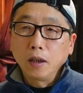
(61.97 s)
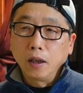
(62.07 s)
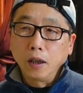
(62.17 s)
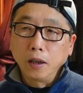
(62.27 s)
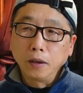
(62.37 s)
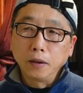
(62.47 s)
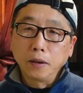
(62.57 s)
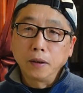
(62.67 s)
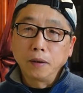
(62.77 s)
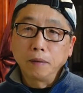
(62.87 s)
and
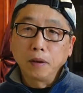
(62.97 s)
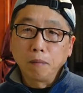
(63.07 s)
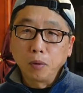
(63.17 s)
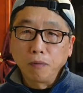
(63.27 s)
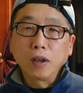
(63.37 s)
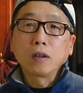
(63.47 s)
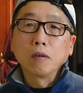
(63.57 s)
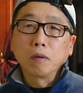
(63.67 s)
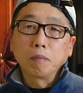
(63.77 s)
the professional